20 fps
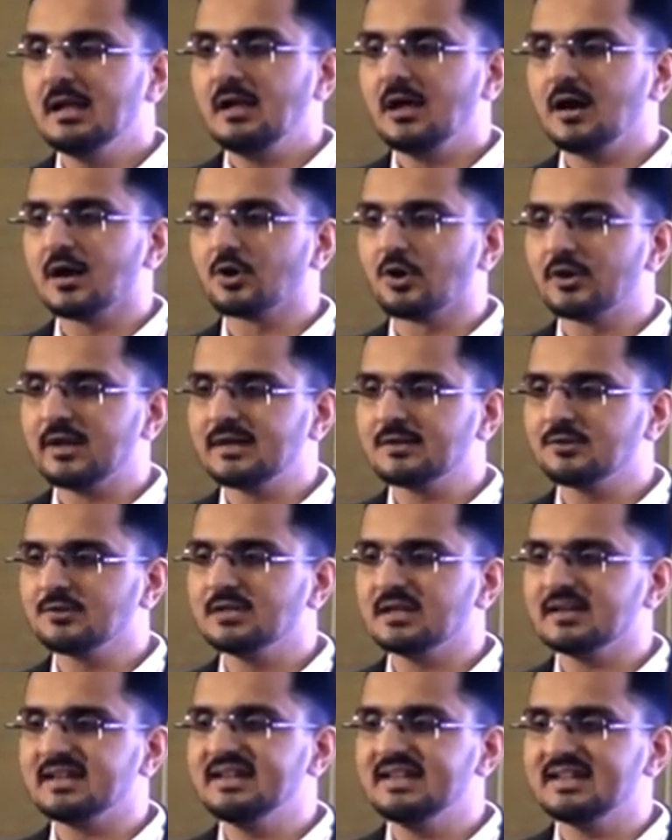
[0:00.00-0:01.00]
According to
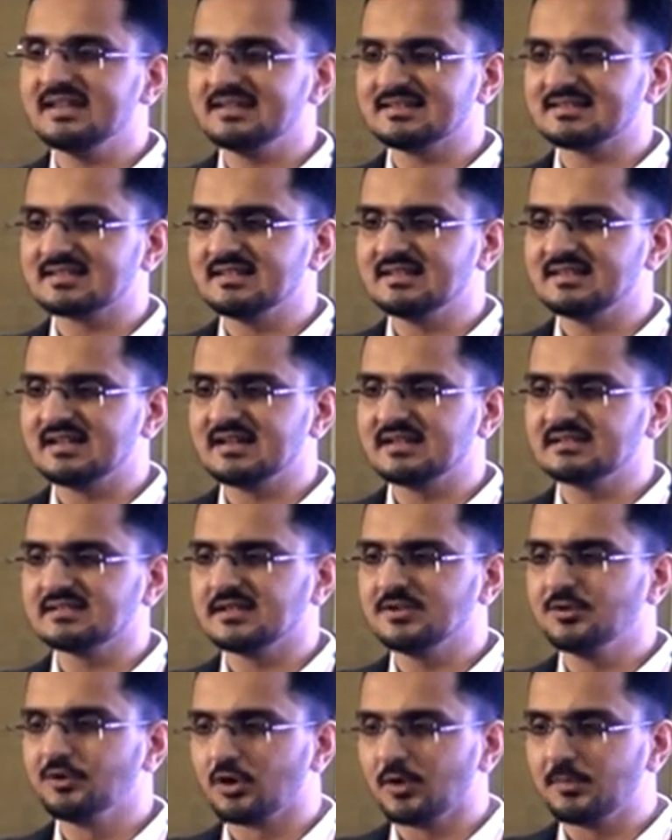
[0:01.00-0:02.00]
the EASD, that is
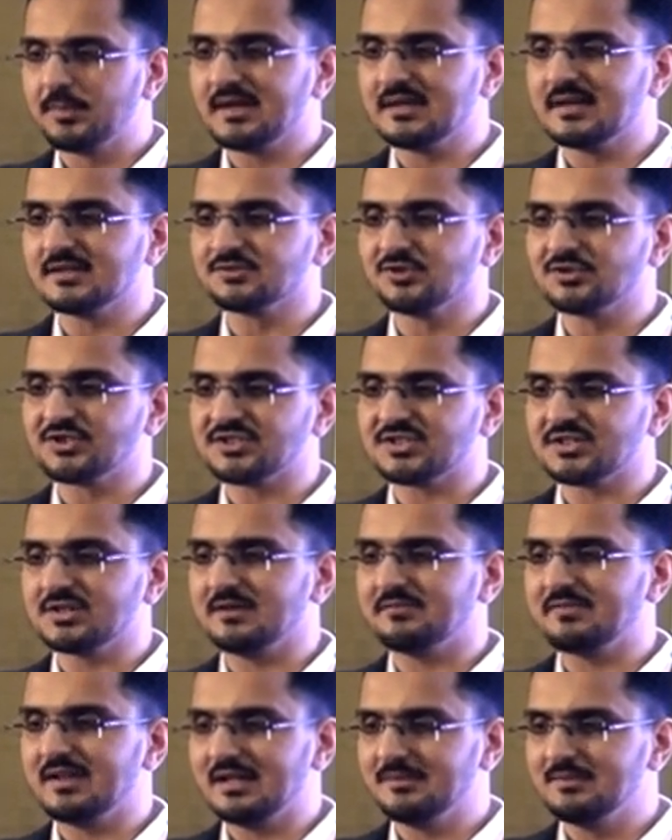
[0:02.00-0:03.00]
the European Association
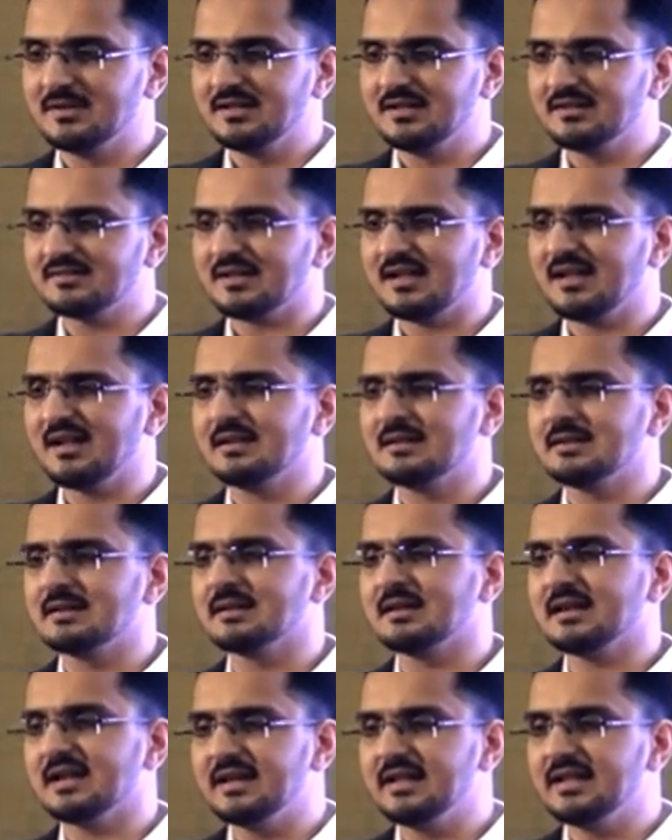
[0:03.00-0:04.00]
of Diabetes, and
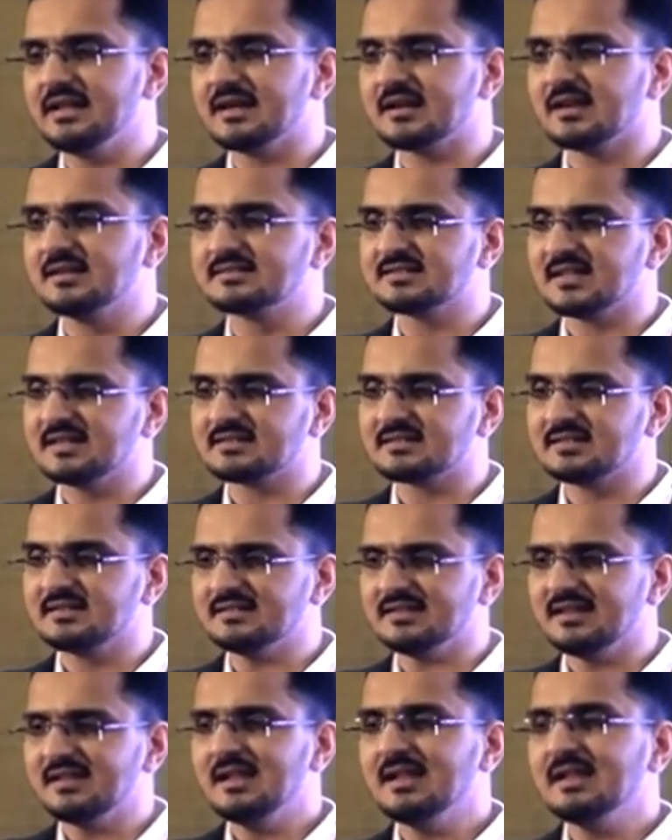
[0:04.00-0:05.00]
ADA
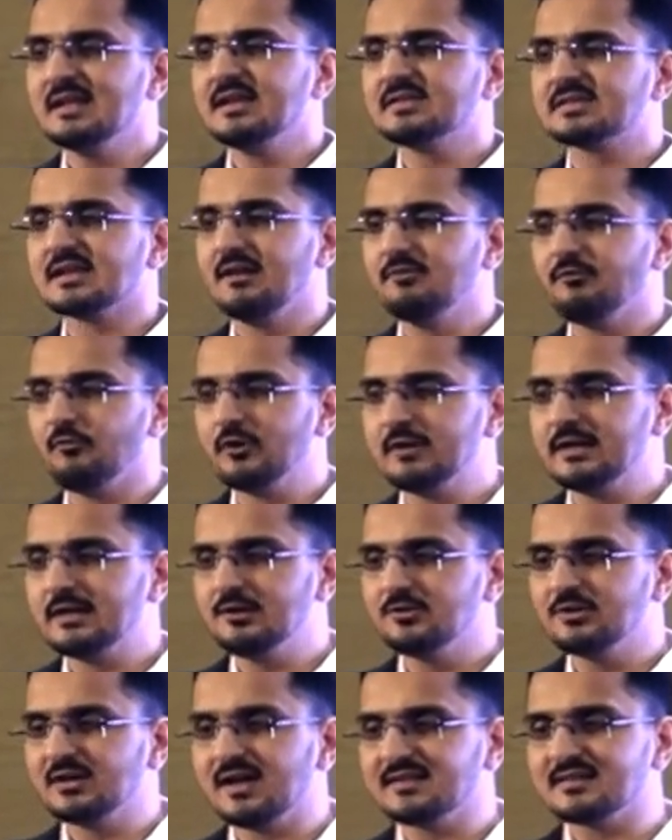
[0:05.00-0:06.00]
consensus,
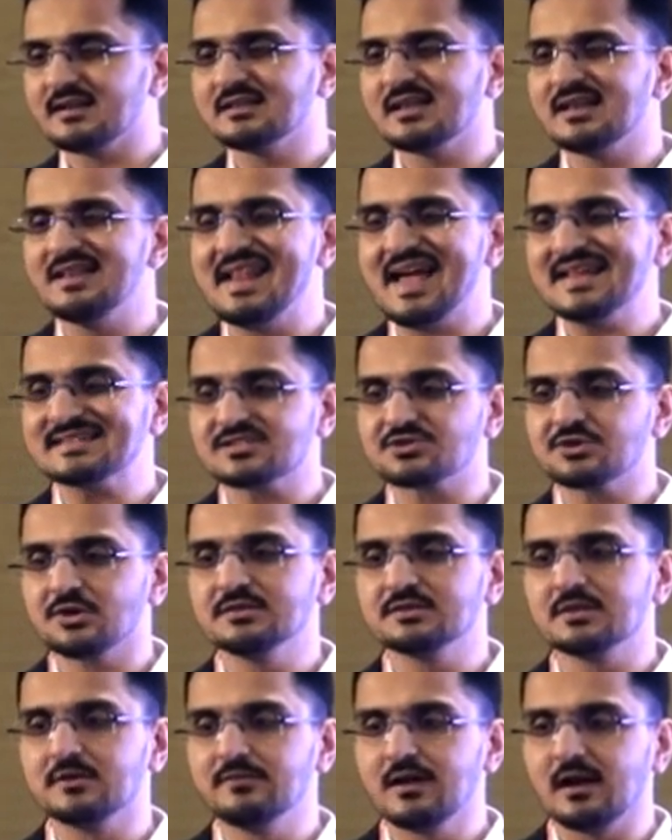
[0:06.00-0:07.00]
sulfonylureas are the last
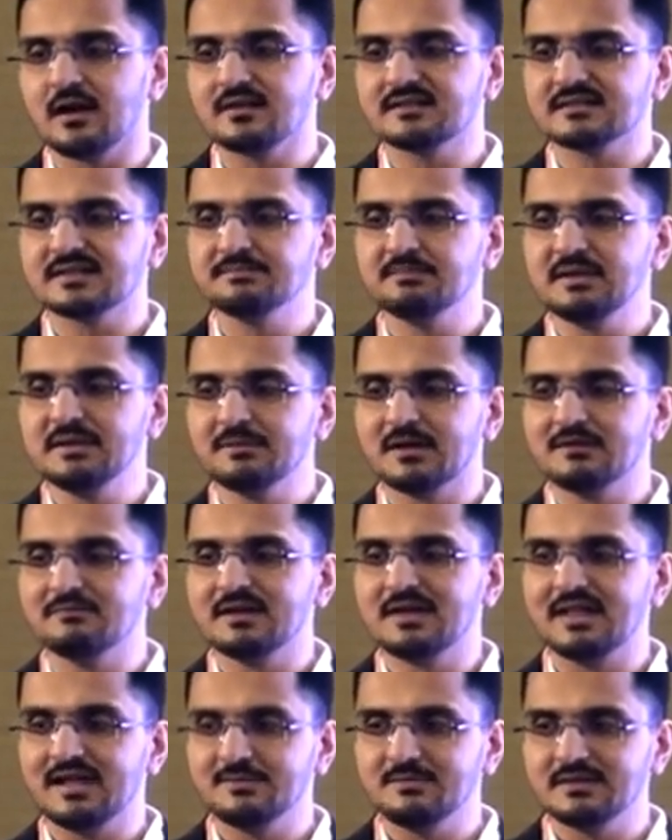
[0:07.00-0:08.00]
choice of drugs in people
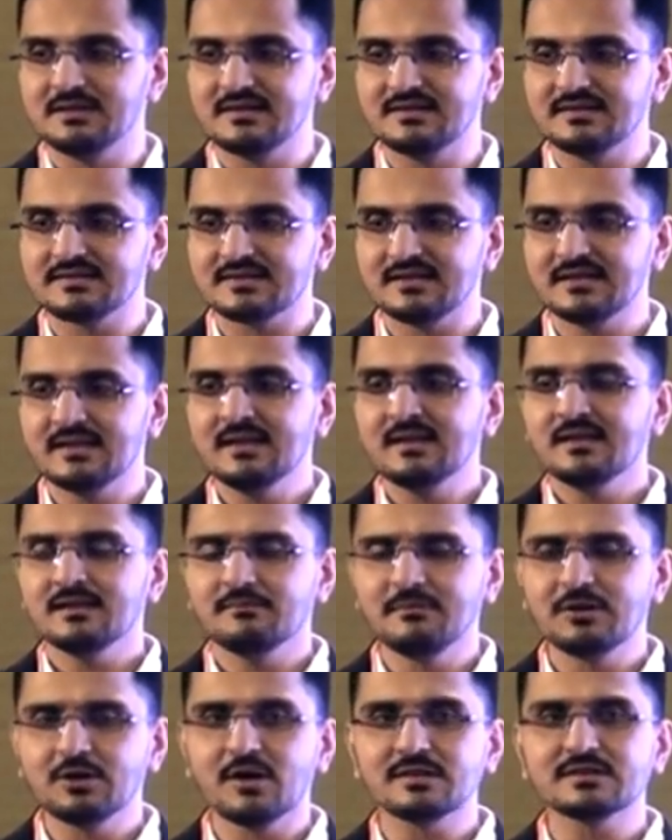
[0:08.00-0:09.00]
with diabetes
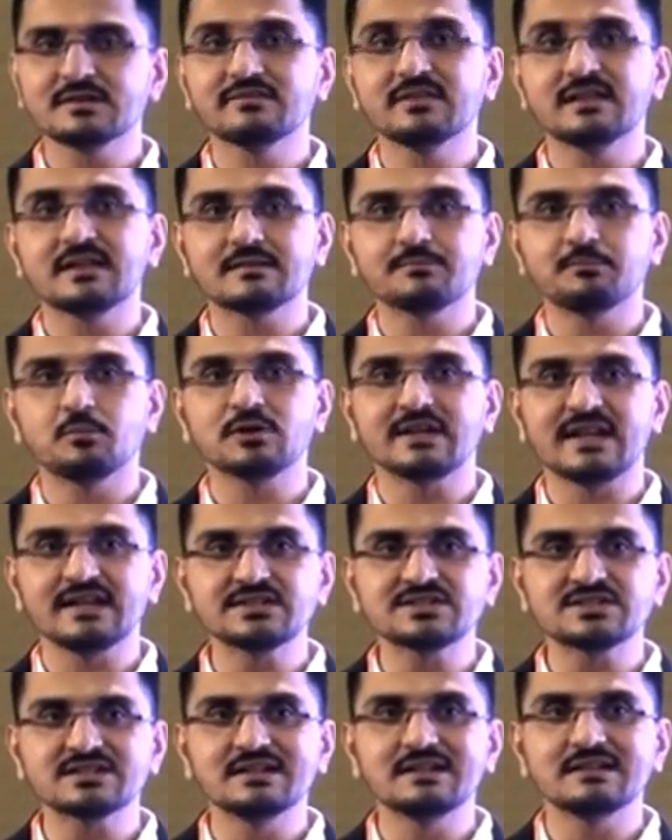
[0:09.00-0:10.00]
because of their
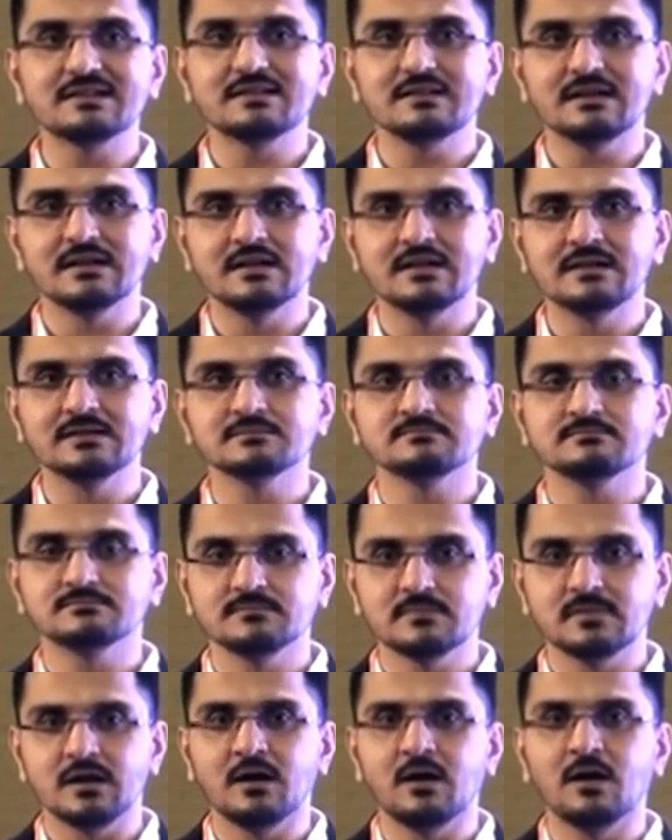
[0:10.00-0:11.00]
potential
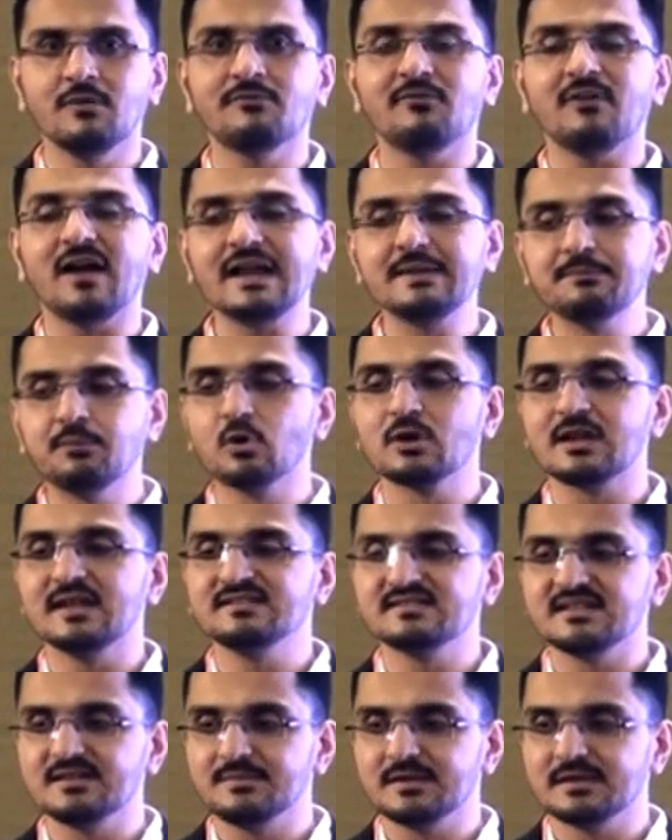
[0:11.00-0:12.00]
of
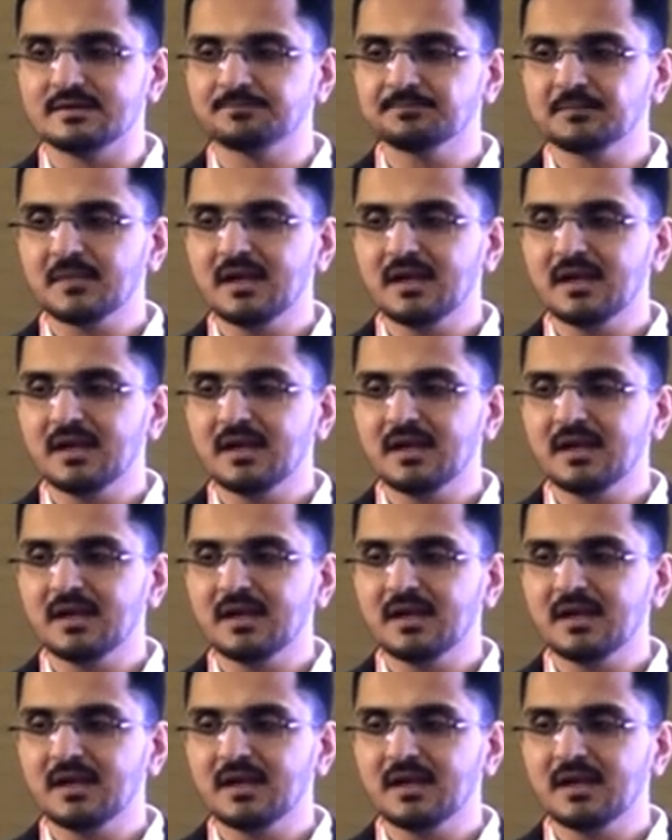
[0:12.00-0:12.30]
hypoglycemia.